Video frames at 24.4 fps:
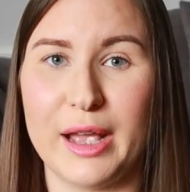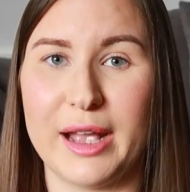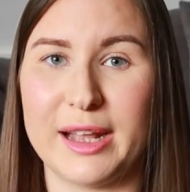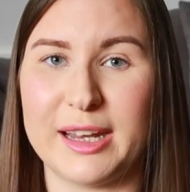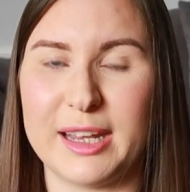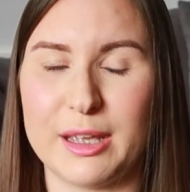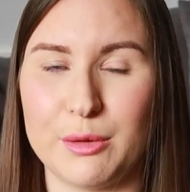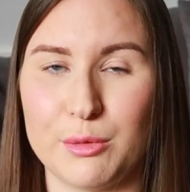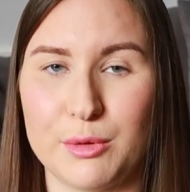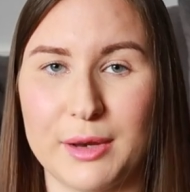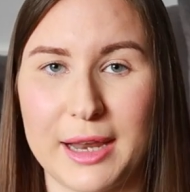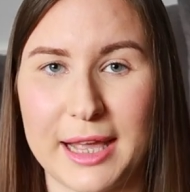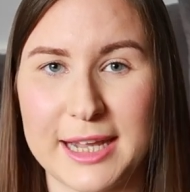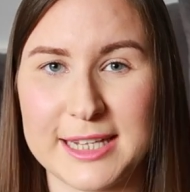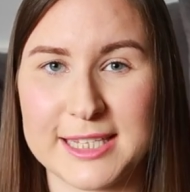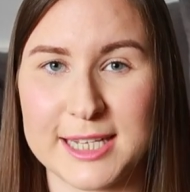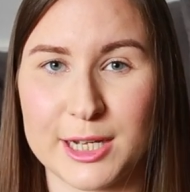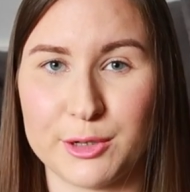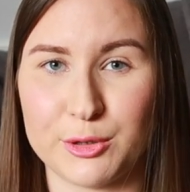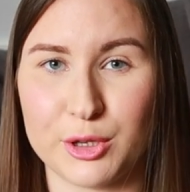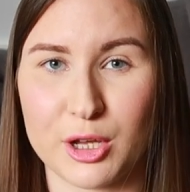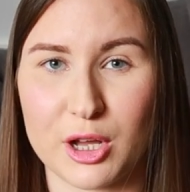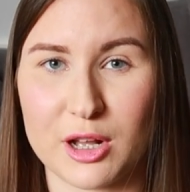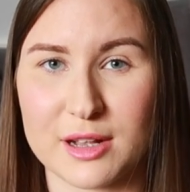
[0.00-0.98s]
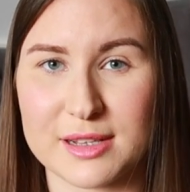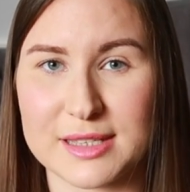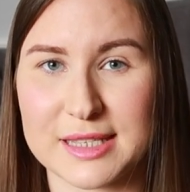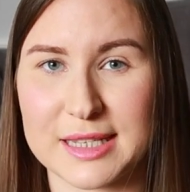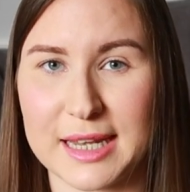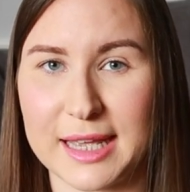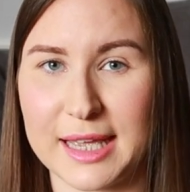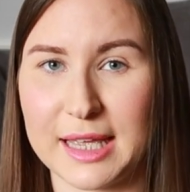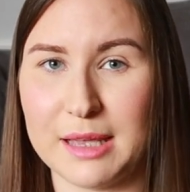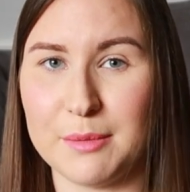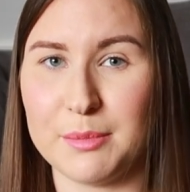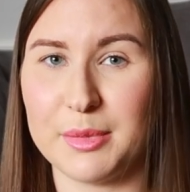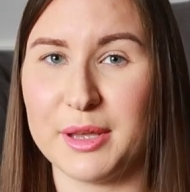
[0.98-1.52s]
and he would lay down and go to
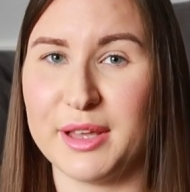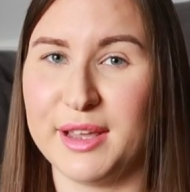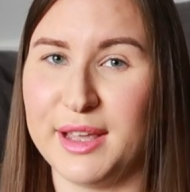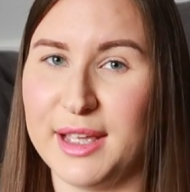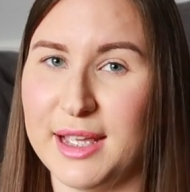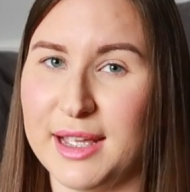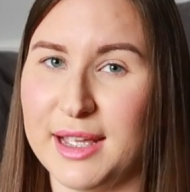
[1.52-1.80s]
sleep.